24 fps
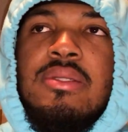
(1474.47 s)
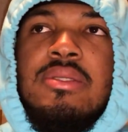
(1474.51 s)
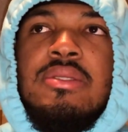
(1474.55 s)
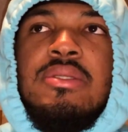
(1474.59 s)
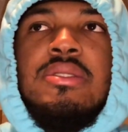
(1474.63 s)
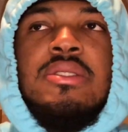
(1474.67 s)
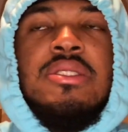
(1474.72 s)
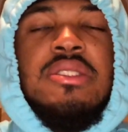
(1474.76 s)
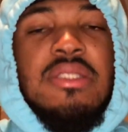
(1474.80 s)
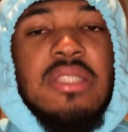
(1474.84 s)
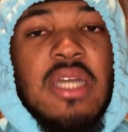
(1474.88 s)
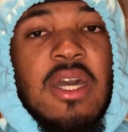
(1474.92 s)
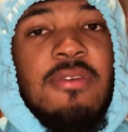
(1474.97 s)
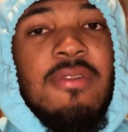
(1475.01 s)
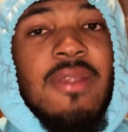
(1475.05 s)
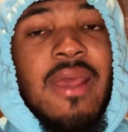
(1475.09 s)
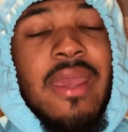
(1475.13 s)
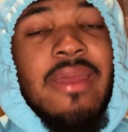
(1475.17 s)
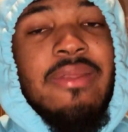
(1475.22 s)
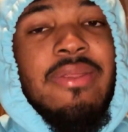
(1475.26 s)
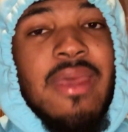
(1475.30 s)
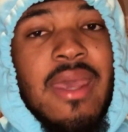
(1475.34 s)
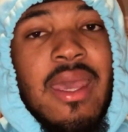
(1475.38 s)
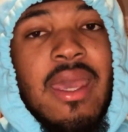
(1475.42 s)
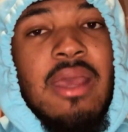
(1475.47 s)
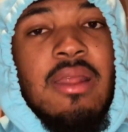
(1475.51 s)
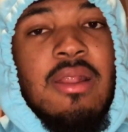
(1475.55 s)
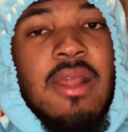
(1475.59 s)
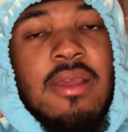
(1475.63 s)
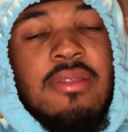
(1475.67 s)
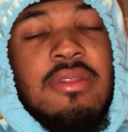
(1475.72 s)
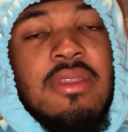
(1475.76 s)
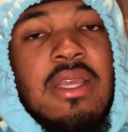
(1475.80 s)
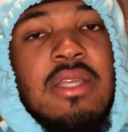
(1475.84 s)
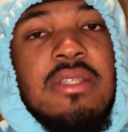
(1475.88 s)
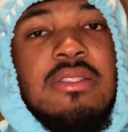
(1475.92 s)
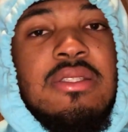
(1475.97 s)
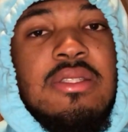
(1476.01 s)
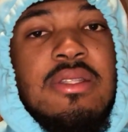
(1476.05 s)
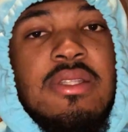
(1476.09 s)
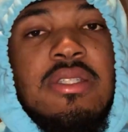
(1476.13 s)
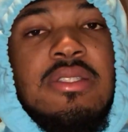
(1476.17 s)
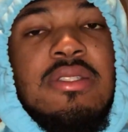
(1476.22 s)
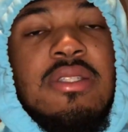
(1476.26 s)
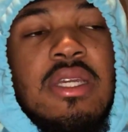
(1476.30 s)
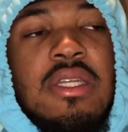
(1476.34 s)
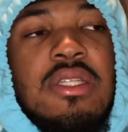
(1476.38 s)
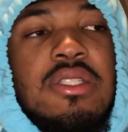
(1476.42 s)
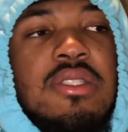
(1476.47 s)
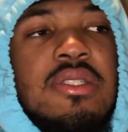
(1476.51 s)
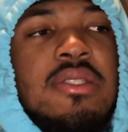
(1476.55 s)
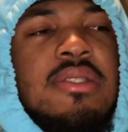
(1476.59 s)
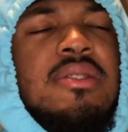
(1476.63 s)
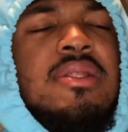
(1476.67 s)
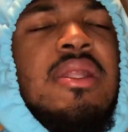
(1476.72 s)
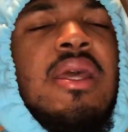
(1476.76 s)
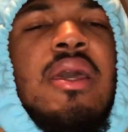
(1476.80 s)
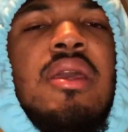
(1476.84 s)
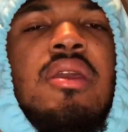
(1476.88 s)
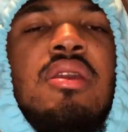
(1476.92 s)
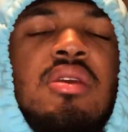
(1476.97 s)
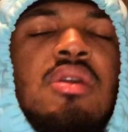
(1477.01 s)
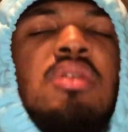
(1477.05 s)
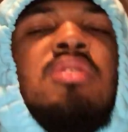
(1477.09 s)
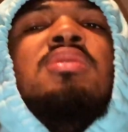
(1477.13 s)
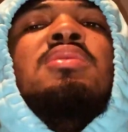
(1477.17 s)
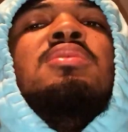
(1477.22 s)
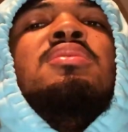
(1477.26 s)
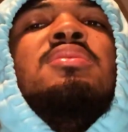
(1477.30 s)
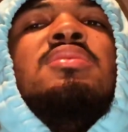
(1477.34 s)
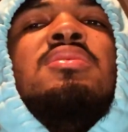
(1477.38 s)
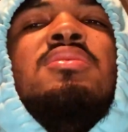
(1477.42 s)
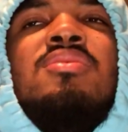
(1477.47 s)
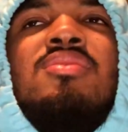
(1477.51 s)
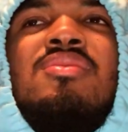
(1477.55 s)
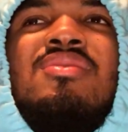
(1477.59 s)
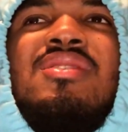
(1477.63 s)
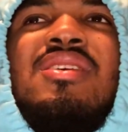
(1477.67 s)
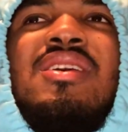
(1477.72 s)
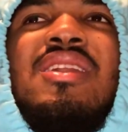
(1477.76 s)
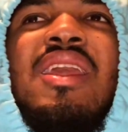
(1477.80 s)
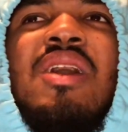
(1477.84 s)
stuff like that, like things of this nature, is like, what?